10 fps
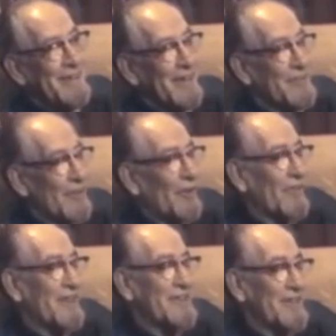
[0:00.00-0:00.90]
control
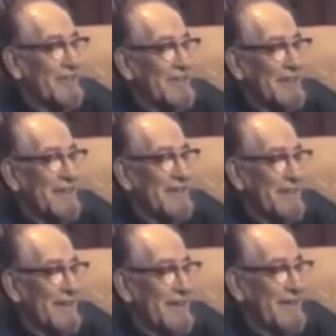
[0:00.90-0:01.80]
things so that
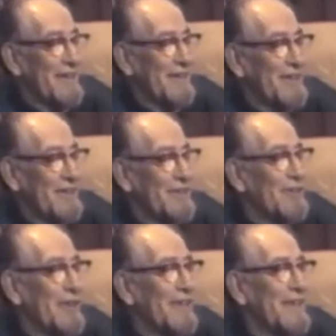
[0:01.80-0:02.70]
they could
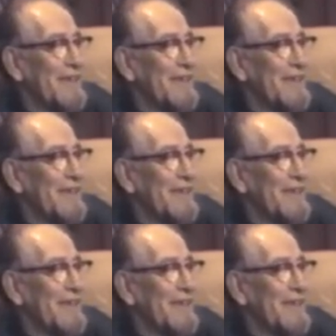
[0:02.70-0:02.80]
do it.